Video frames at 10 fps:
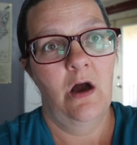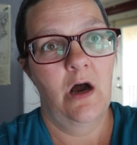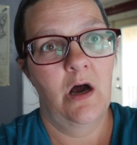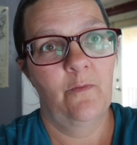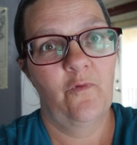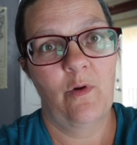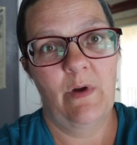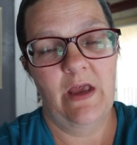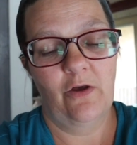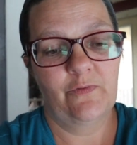um, from
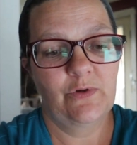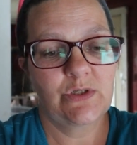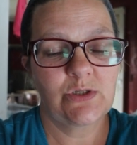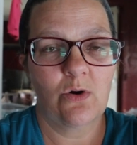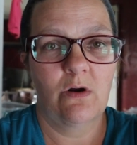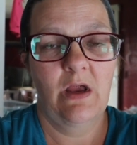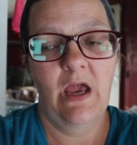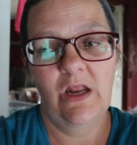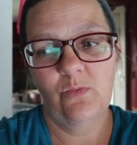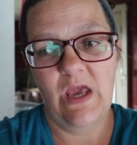my health food store,
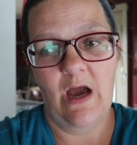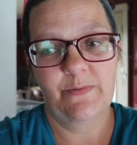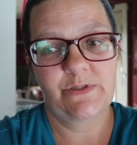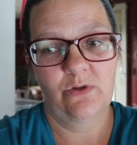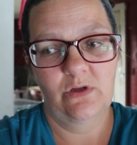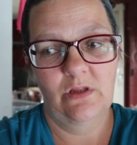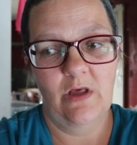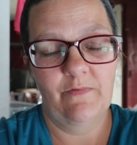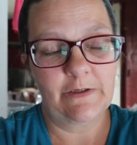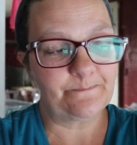and we absolutely
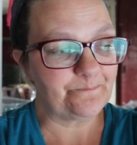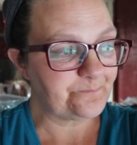love it.